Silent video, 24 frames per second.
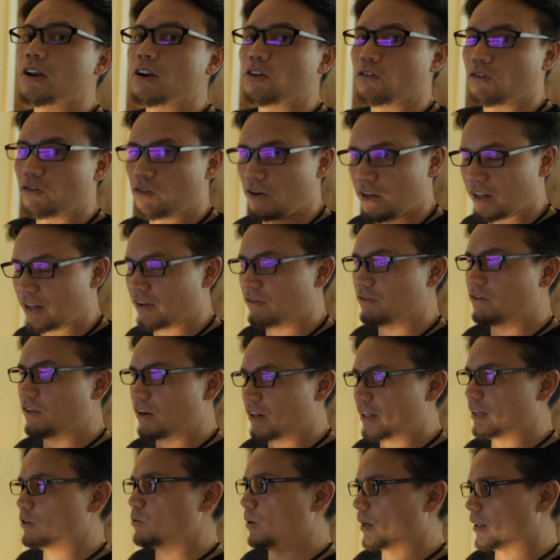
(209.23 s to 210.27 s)
really,
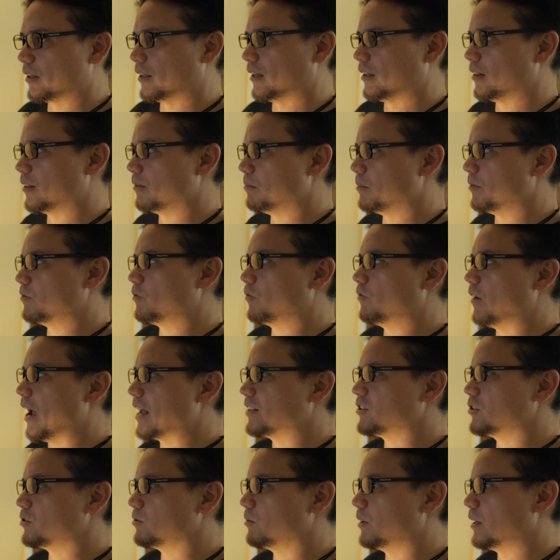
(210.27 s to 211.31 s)
really quickly, the
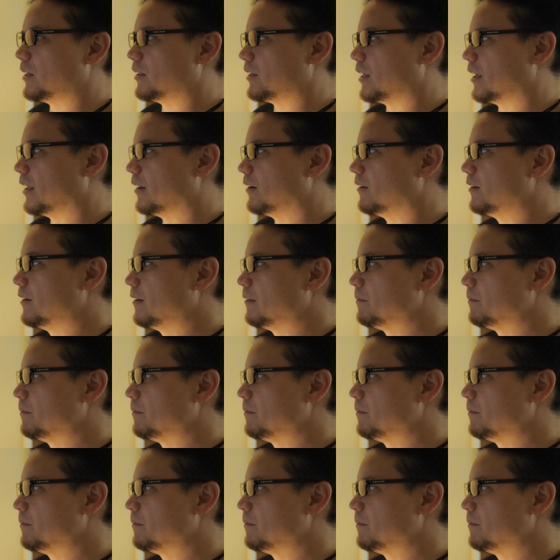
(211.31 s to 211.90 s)
fastest way you can.